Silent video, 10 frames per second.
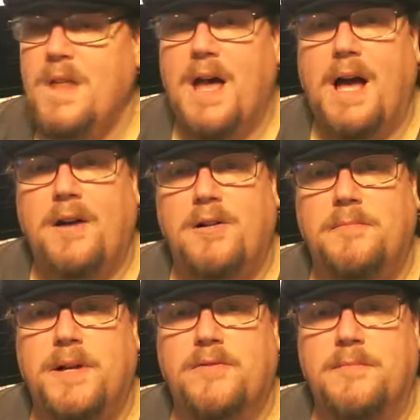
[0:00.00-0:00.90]

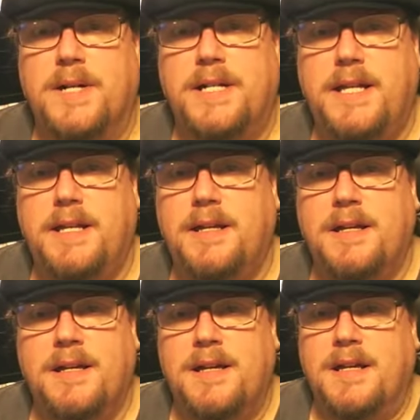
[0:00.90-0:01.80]
hope everybody,
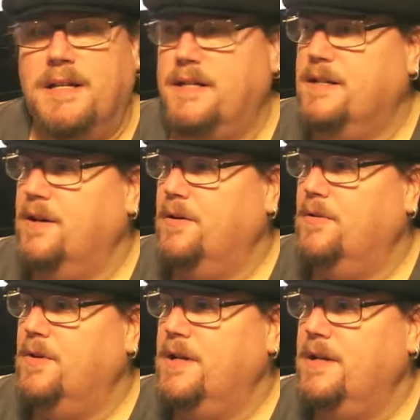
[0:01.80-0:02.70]

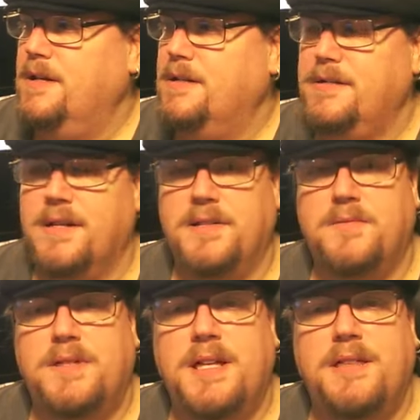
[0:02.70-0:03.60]
does
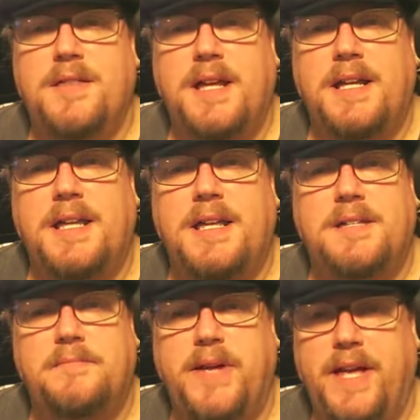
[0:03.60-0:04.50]
what they think
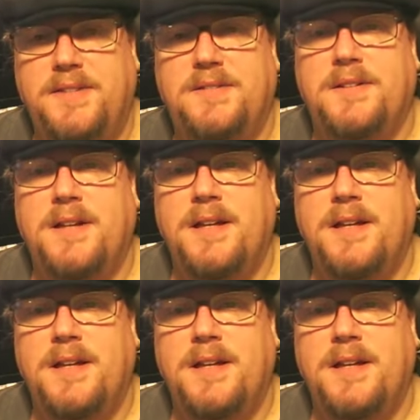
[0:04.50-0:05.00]
is best